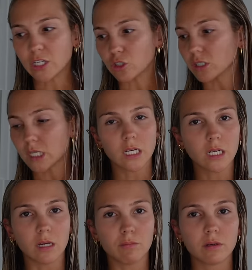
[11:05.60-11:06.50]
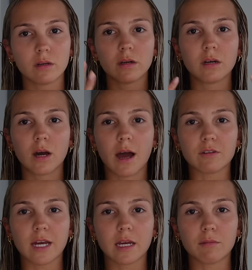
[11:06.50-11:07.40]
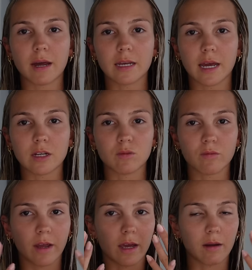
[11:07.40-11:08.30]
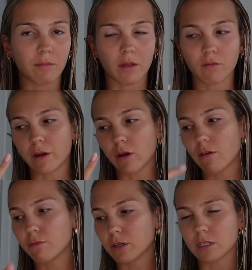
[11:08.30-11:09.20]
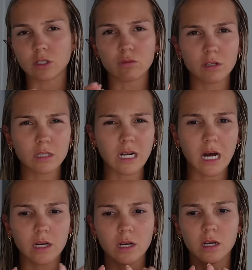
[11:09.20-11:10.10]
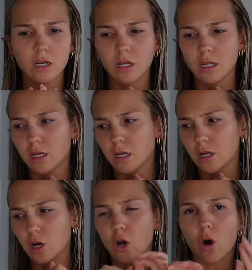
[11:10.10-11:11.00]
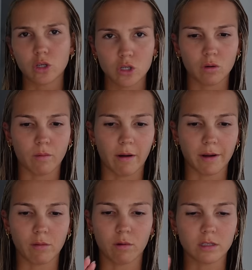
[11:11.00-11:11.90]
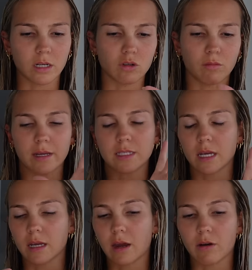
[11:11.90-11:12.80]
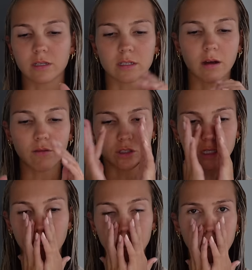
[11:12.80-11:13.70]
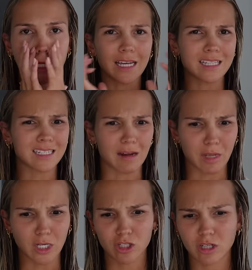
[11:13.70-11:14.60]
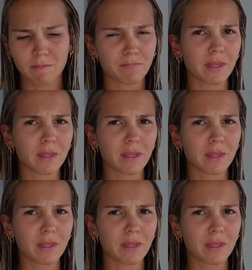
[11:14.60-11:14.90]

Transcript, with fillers: I don't gatekeep. I've taken my engagement ring and my other ring off because I do want to start not wearing it whilst I do my skincare and stuff, just in case it like gets damaged.